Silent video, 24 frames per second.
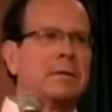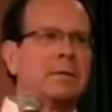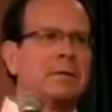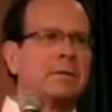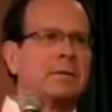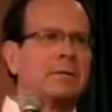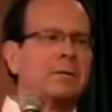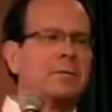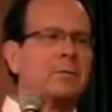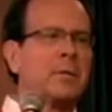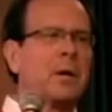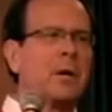
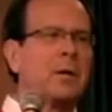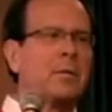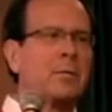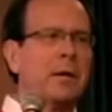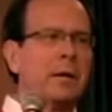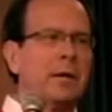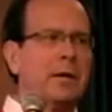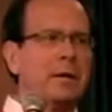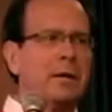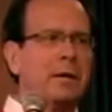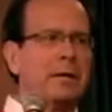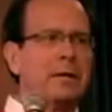smart
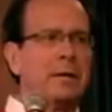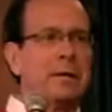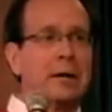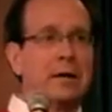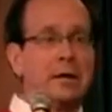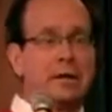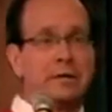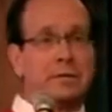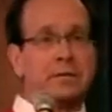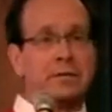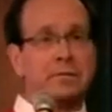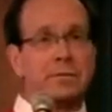meter, that
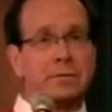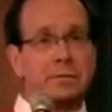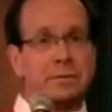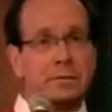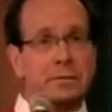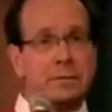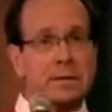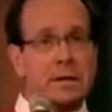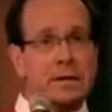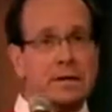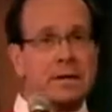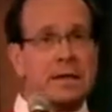is
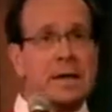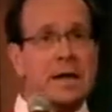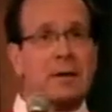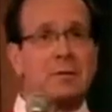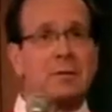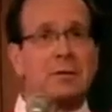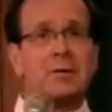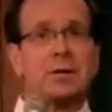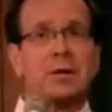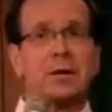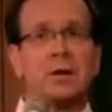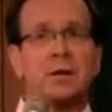
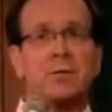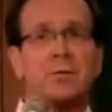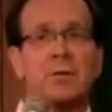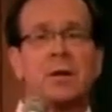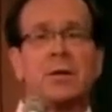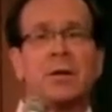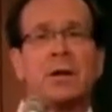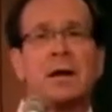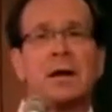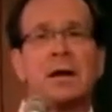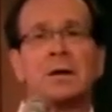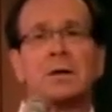establishing
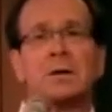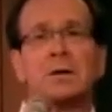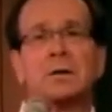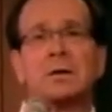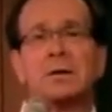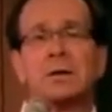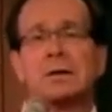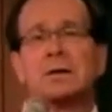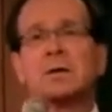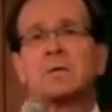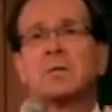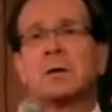communication,
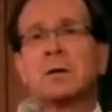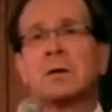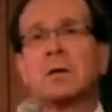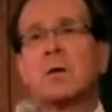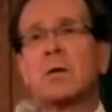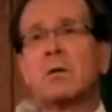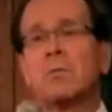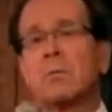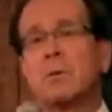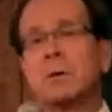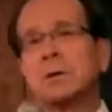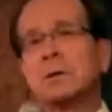and that's
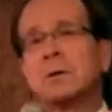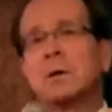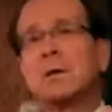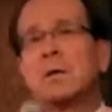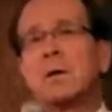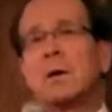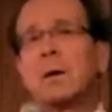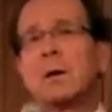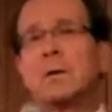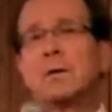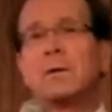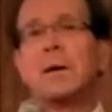what's
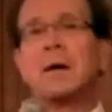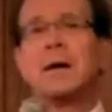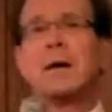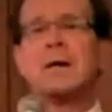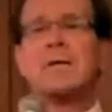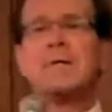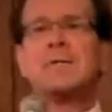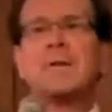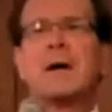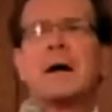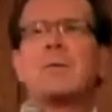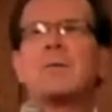called
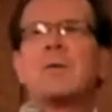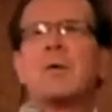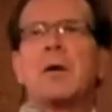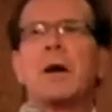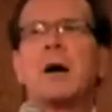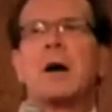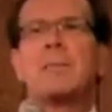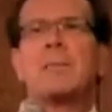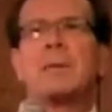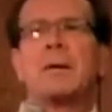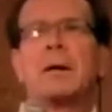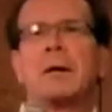fiber
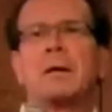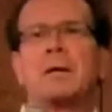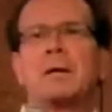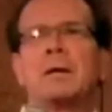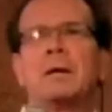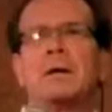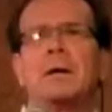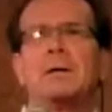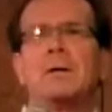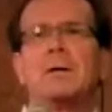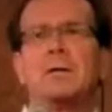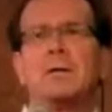optic
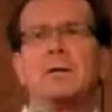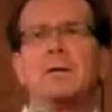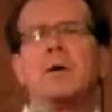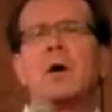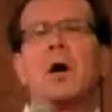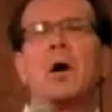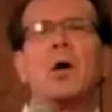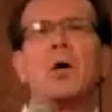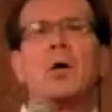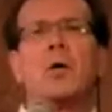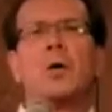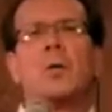to the
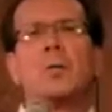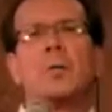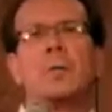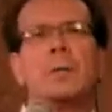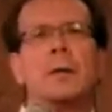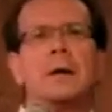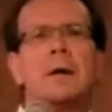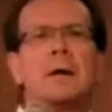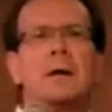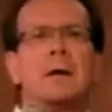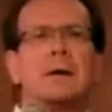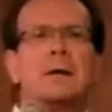home.
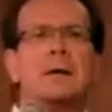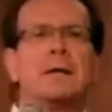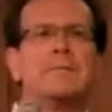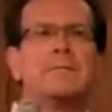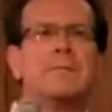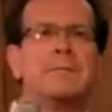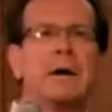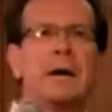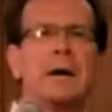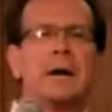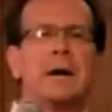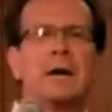
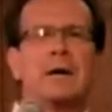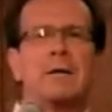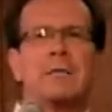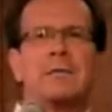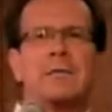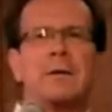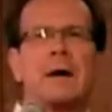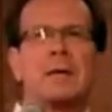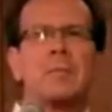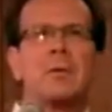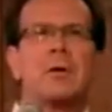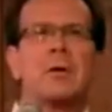
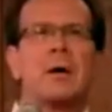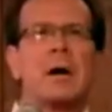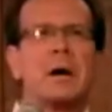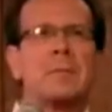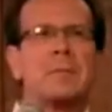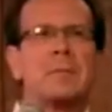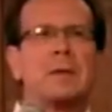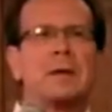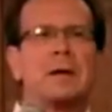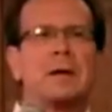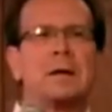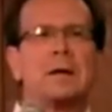Fiber
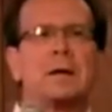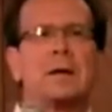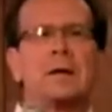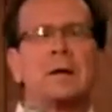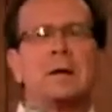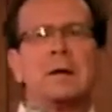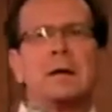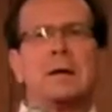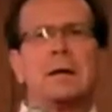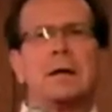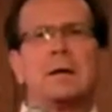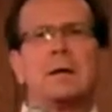optic
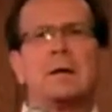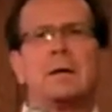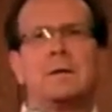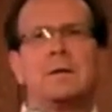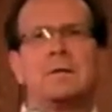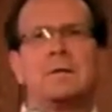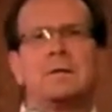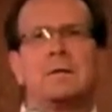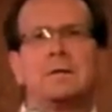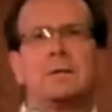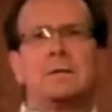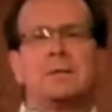
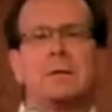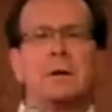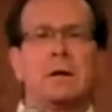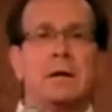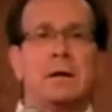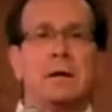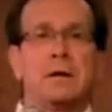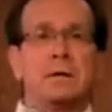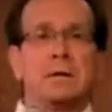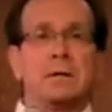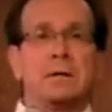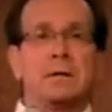
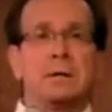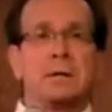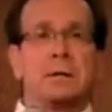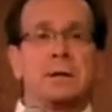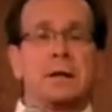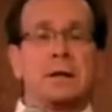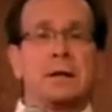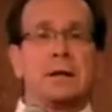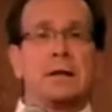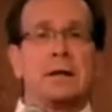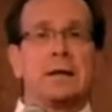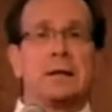is
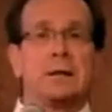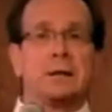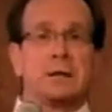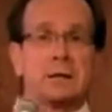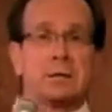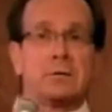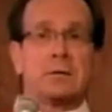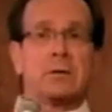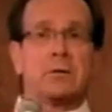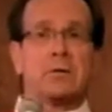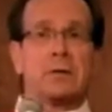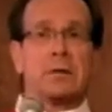
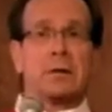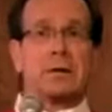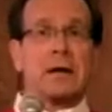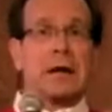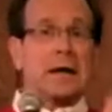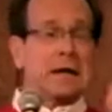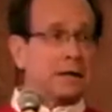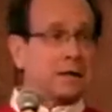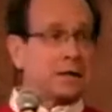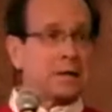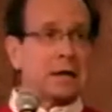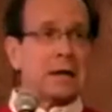literally
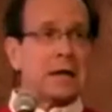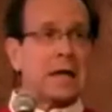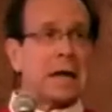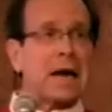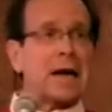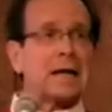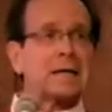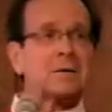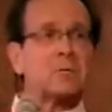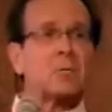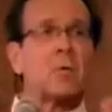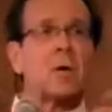that. It's
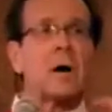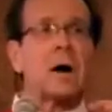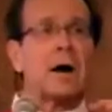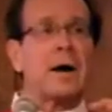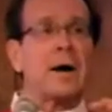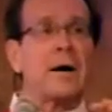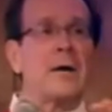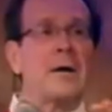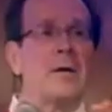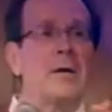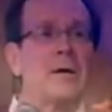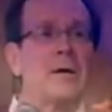glass wire